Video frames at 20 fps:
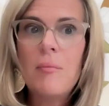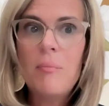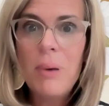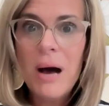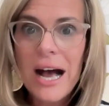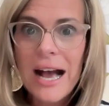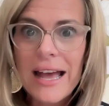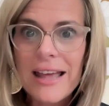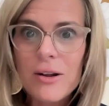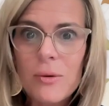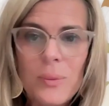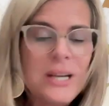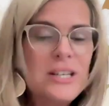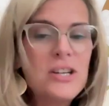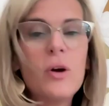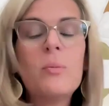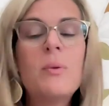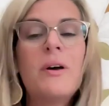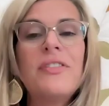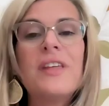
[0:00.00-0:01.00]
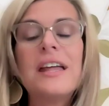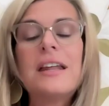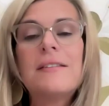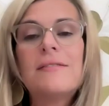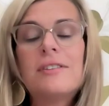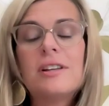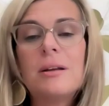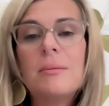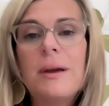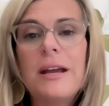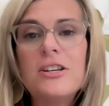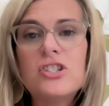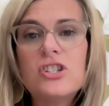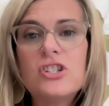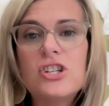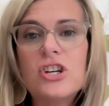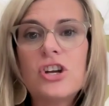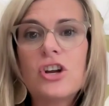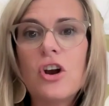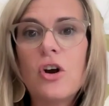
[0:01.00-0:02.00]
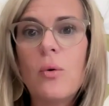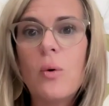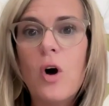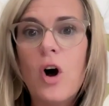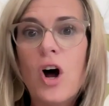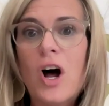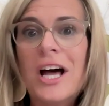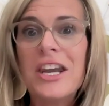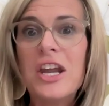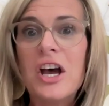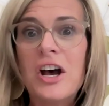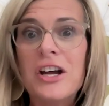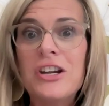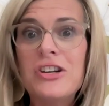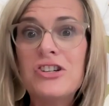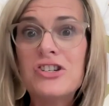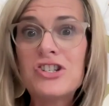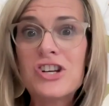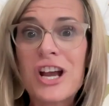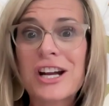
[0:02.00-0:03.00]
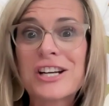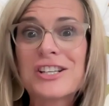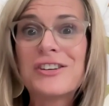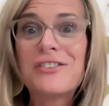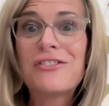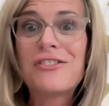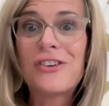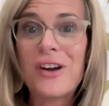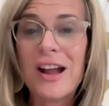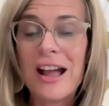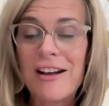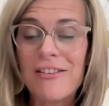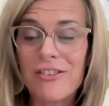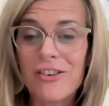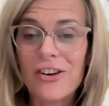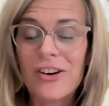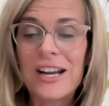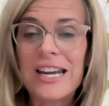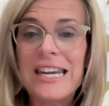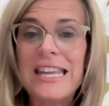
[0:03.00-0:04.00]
But we don't want that inflammation to go on unchecked forever.